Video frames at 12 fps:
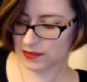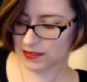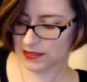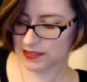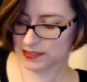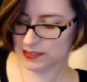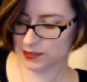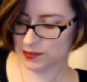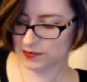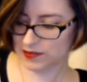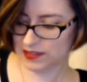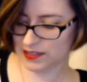That is too
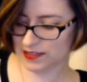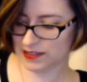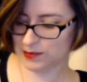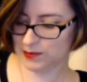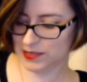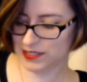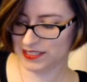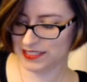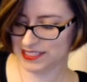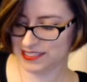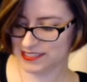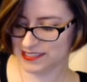funny though. My
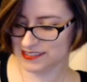goodness.